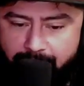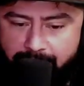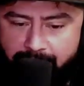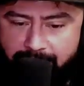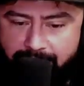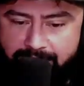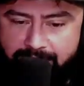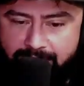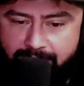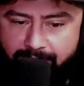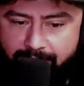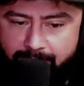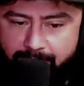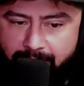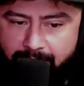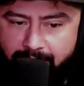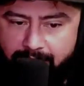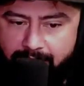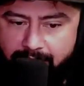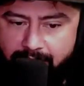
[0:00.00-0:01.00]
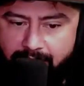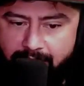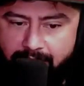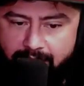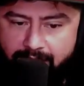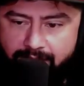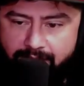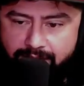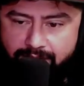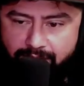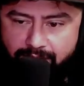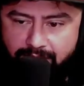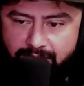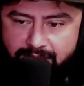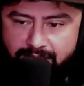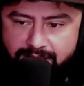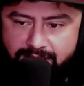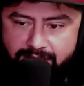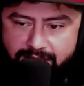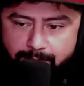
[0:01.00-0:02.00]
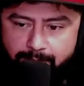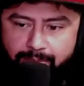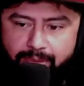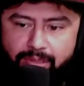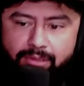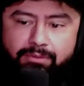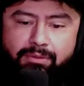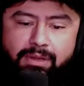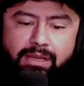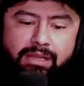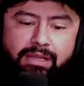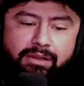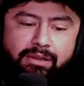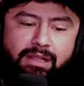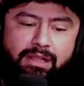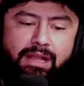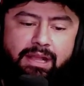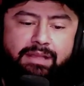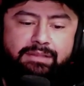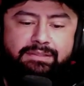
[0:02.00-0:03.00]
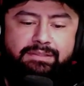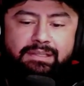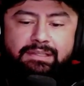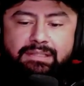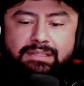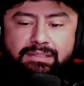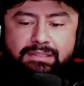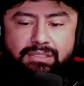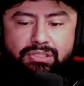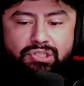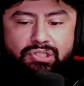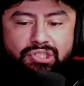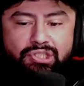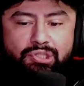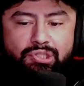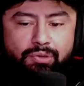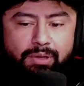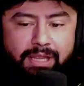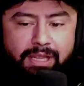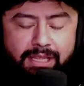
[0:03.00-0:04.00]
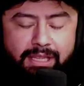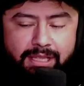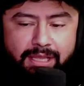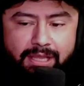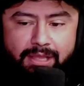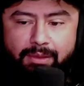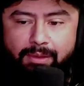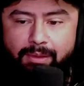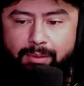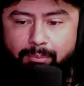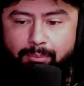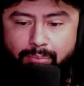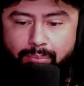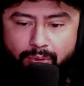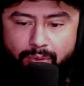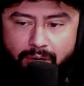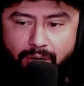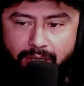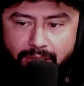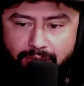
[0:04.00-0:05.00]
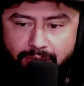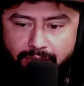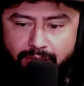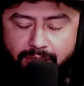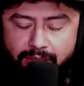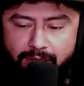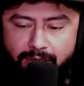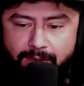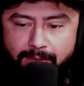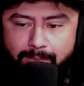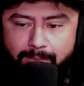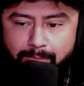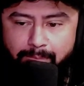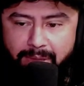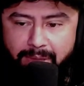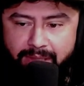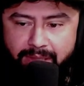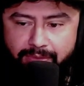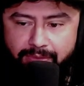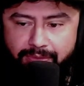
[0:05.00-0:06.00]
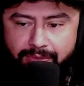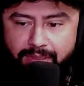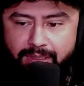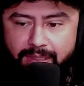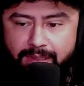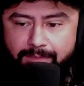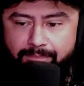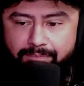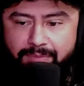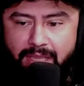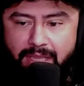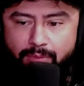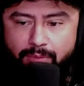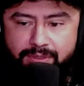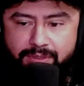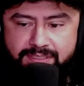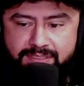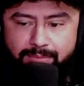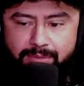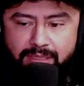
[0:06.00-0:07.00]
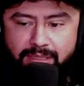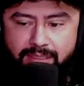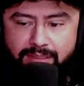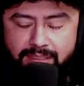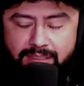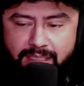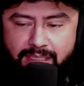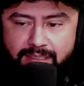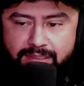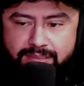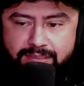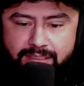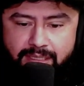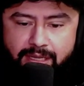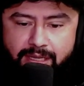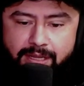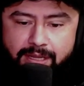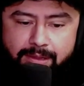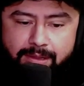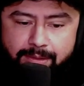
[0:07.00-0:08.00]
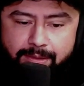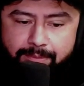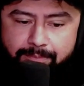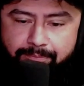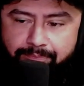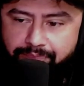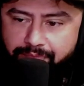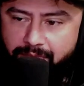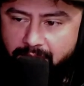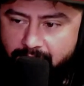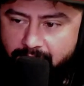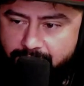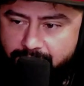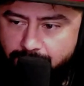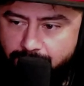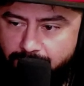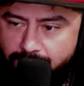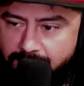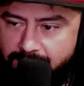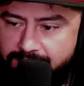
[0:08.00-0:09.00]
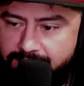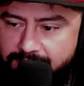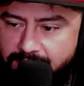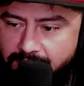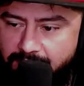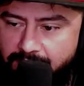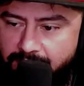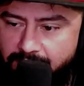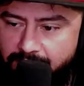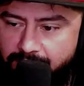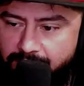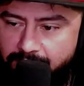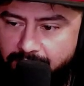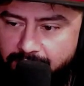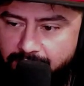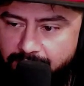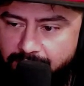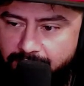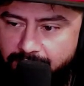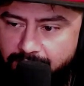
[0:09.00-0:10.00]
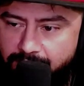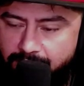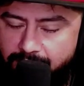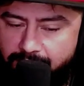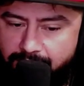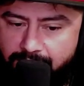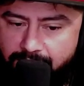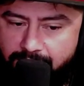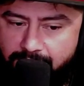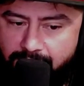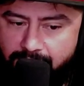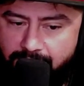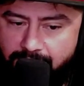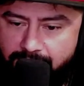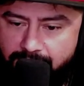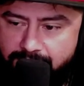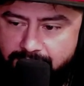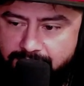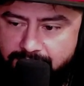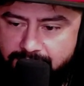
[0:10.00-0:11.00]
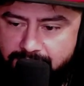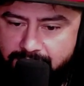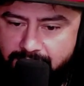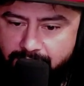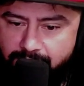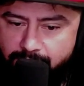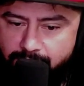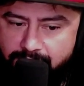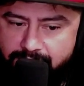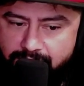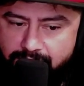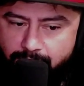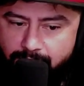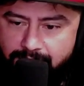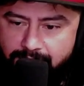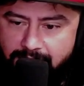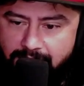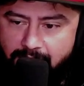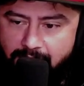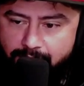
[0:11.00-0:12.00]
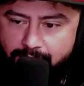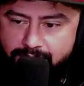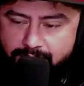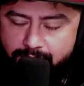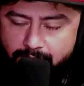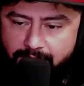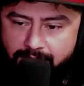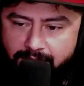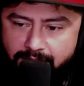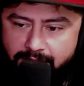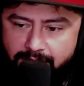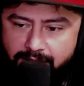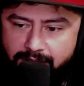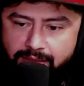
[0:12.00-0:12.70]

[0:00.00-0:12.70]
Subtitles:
7 Bank. So this is the build right here, guys. This is a straight brawler build. Now, what's some of the things? So you can see here, this was the one that I was running,